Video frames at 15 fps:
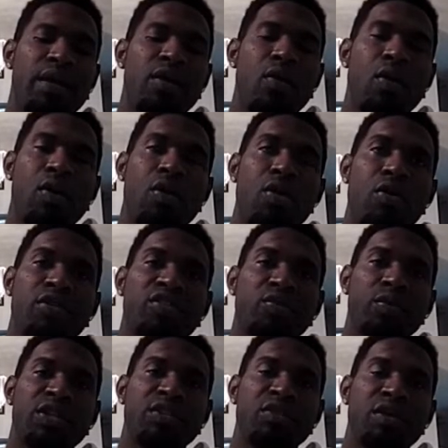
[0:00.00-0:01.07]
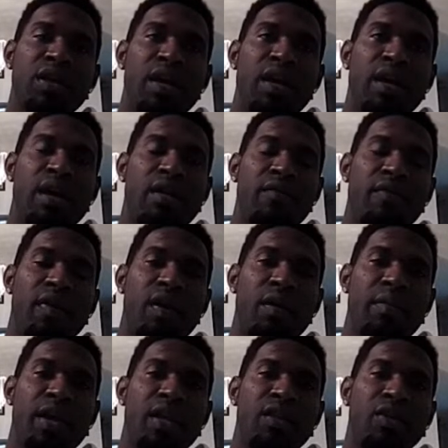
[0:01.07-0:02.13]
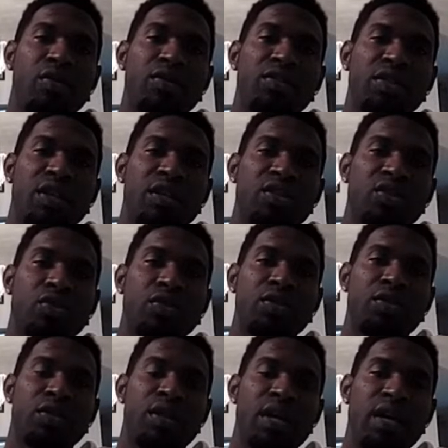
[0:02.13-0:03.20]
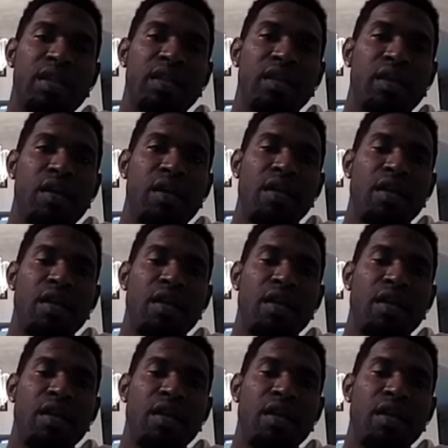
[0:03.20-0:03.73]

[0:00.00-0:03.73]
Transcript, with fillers: I know a coach was going to have um, head coach on the show tonight